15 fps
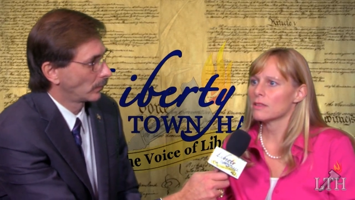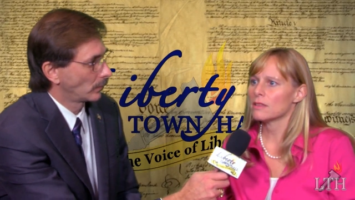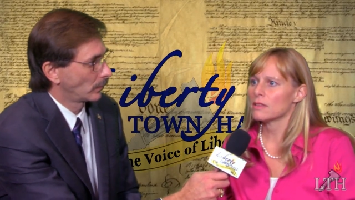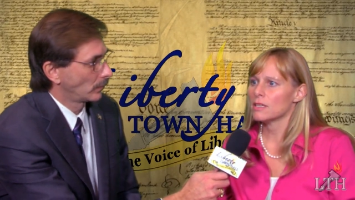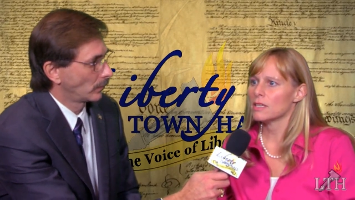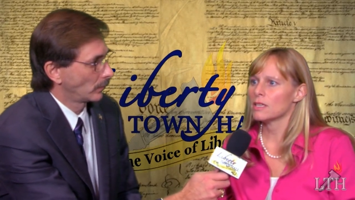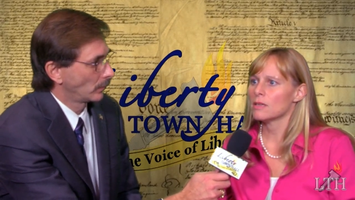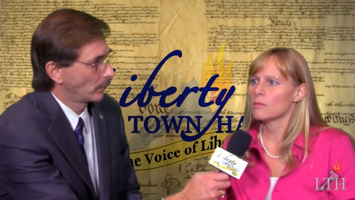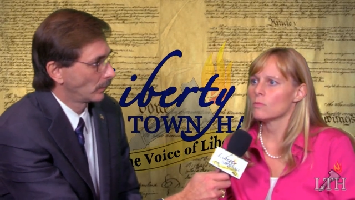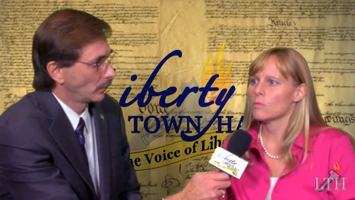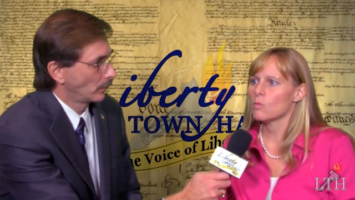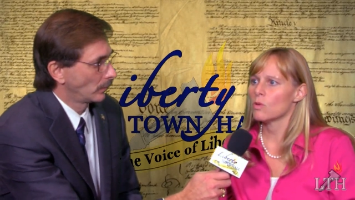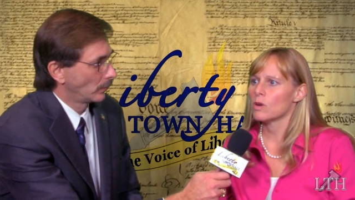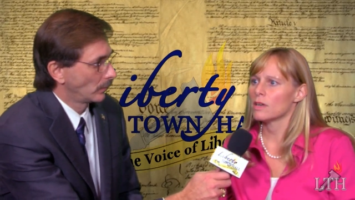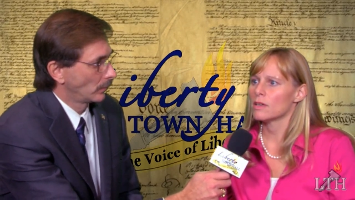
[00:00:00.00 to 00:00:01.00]

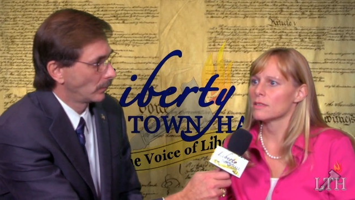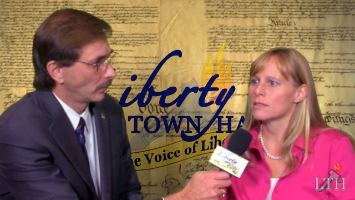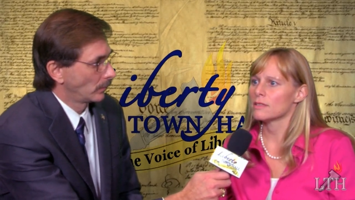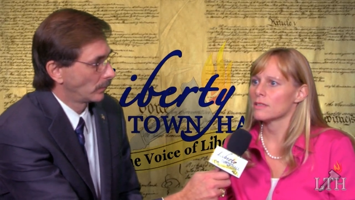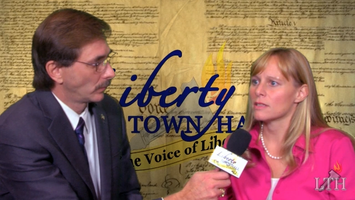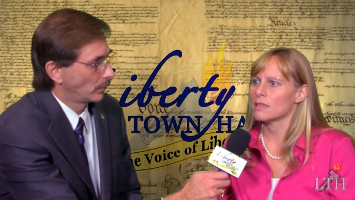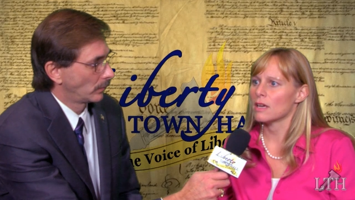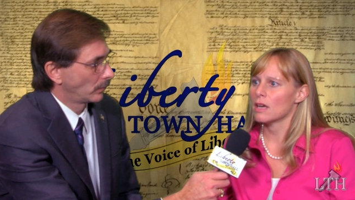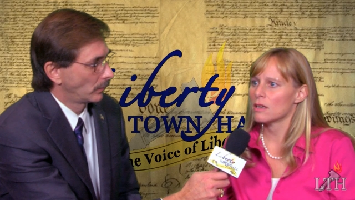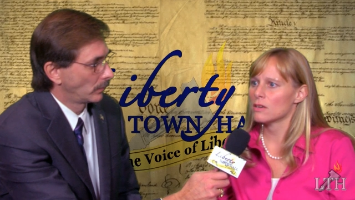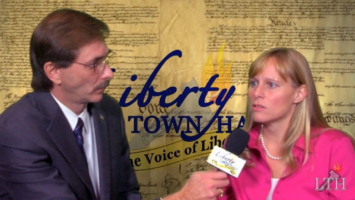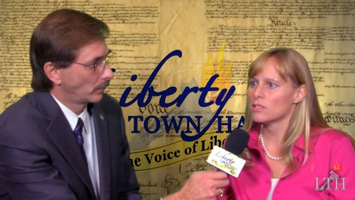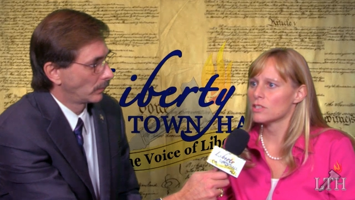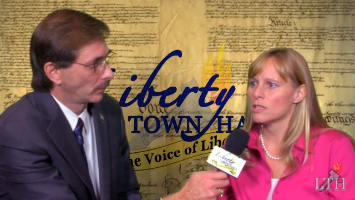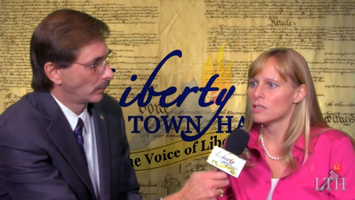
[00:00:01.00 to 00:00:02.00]
Speaker 1: theme was an
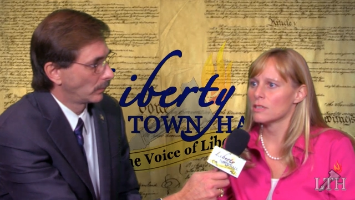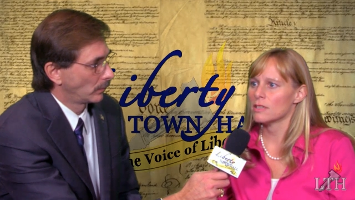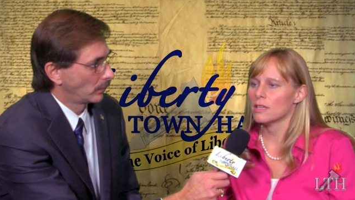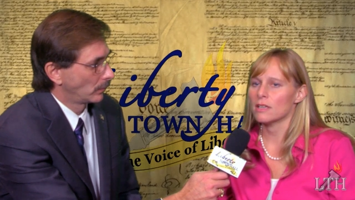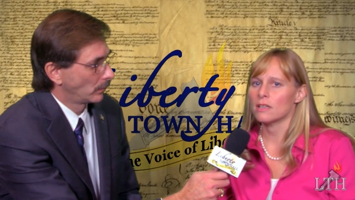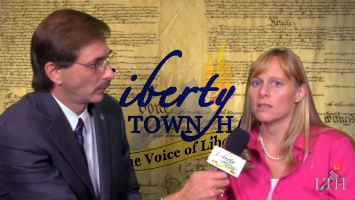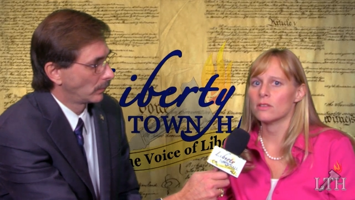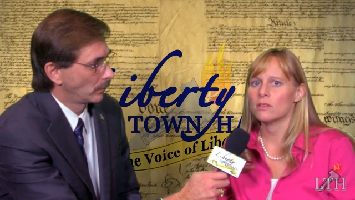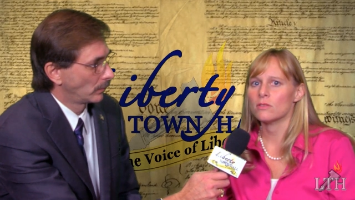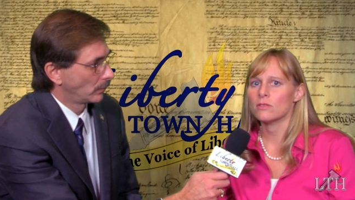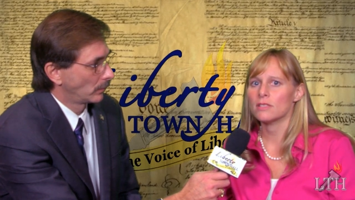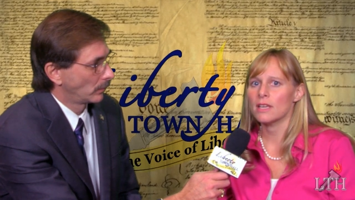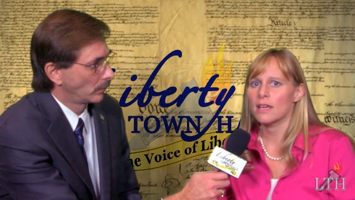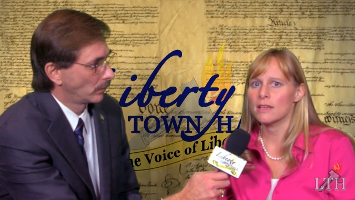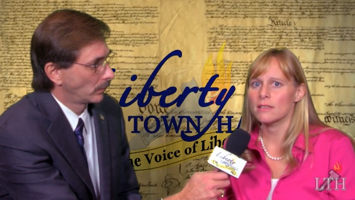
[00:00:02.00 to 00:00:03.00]
energy and
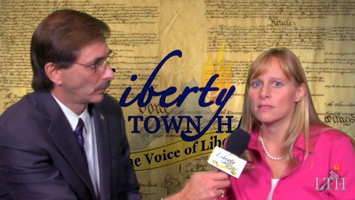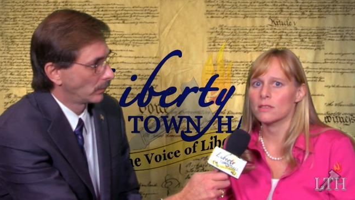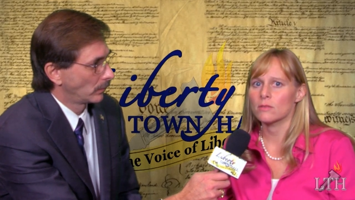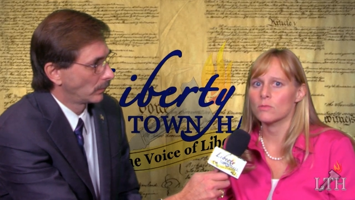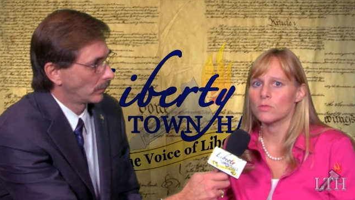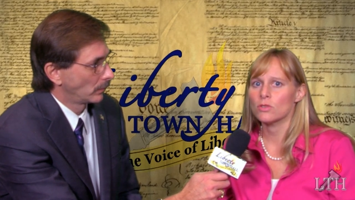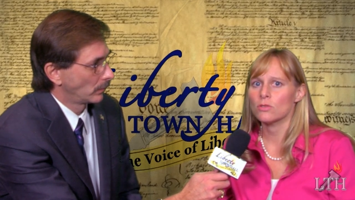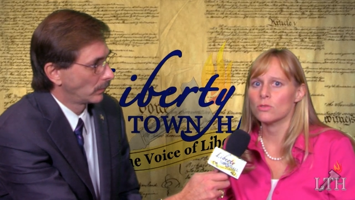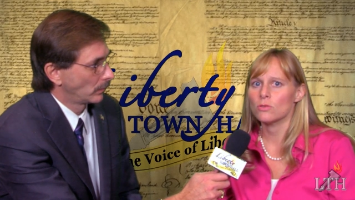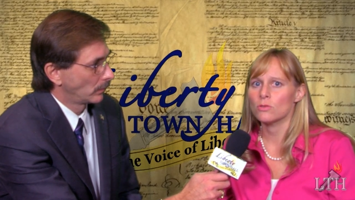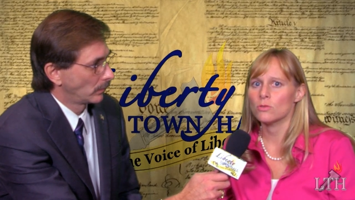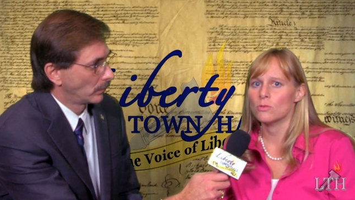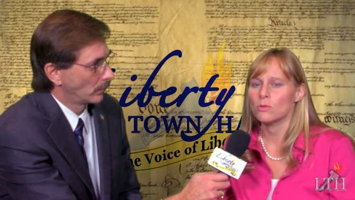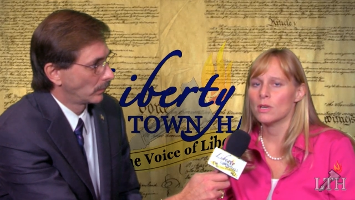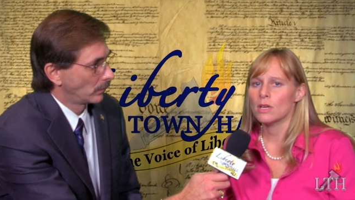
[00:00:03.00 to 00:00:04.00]
enthusiasm
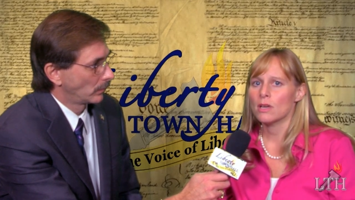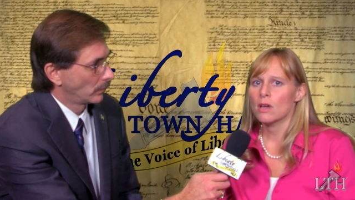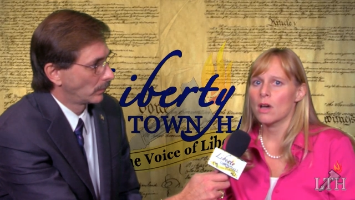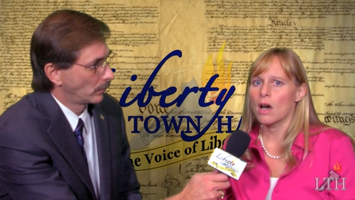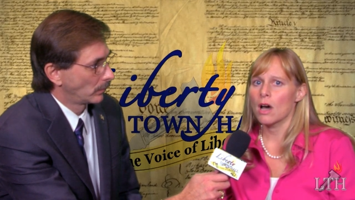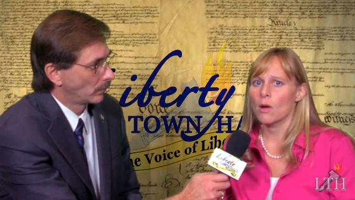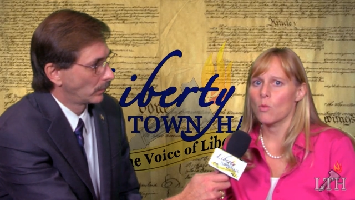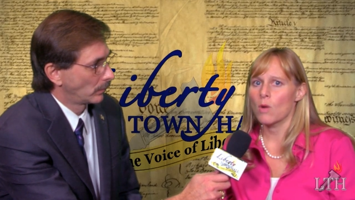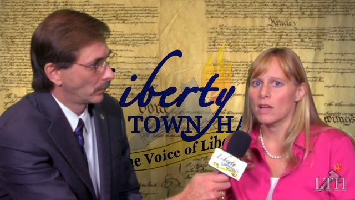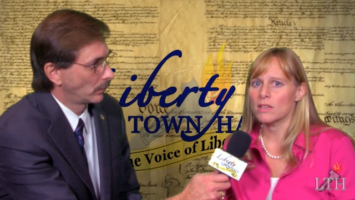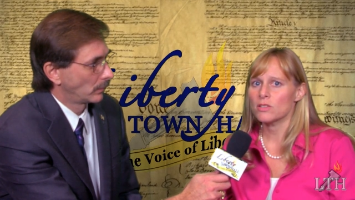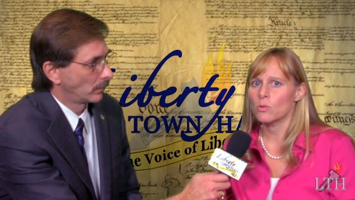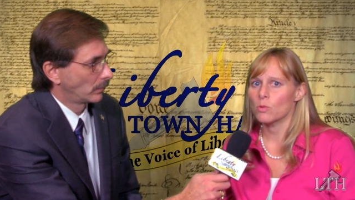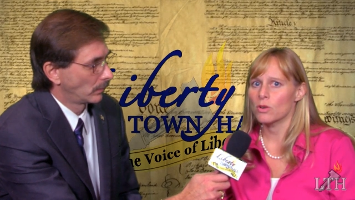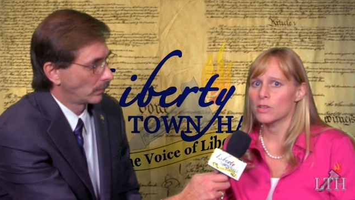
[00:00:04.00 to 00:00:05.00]
to uh,
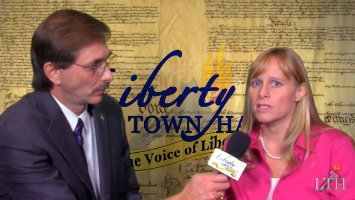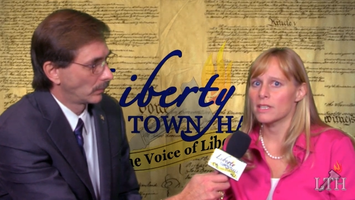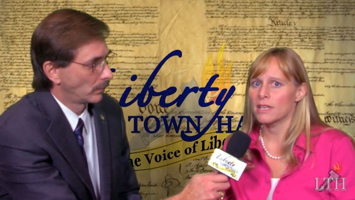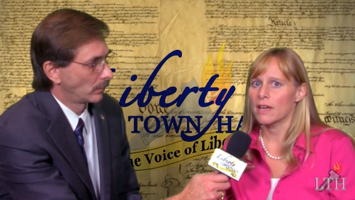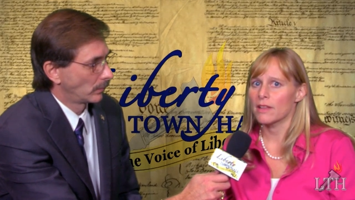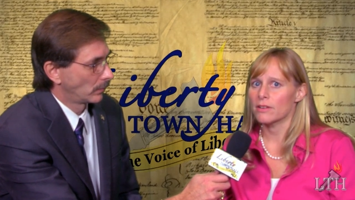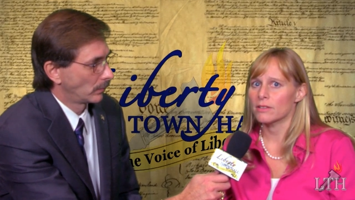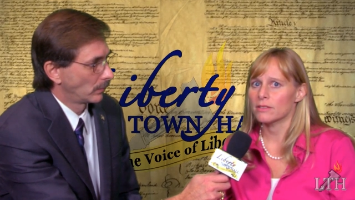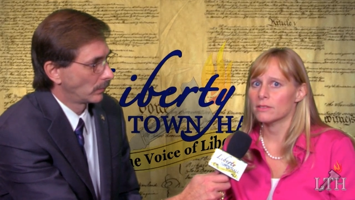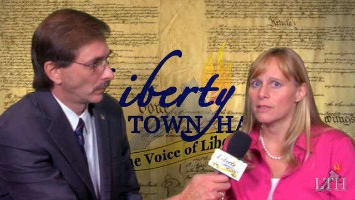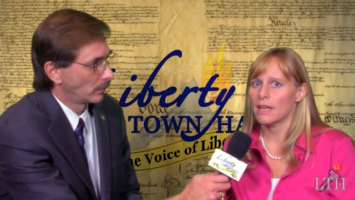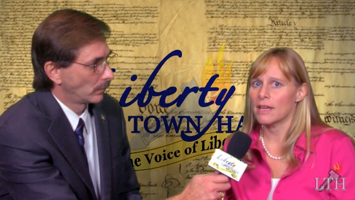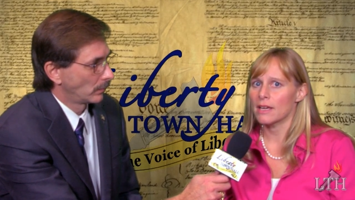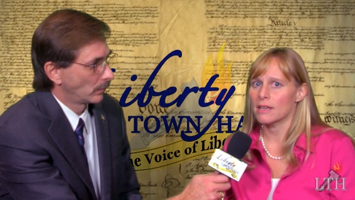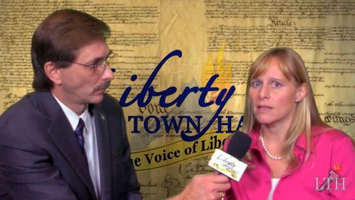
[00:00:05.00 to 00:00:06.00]
want to work together
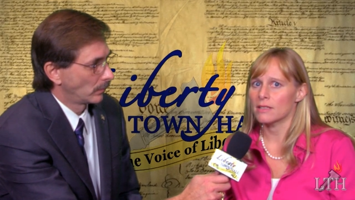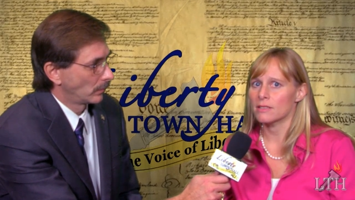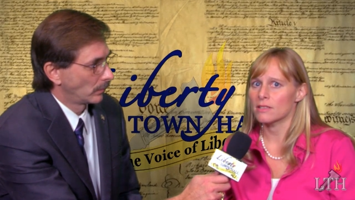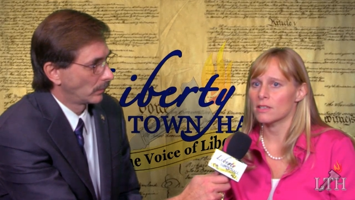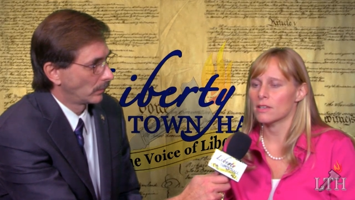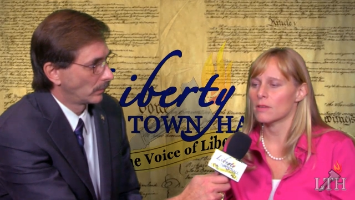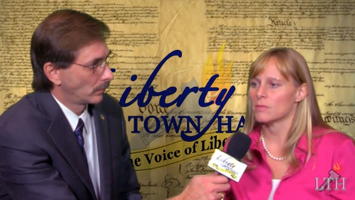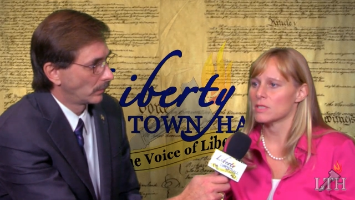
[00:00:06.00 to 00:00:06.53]
and to come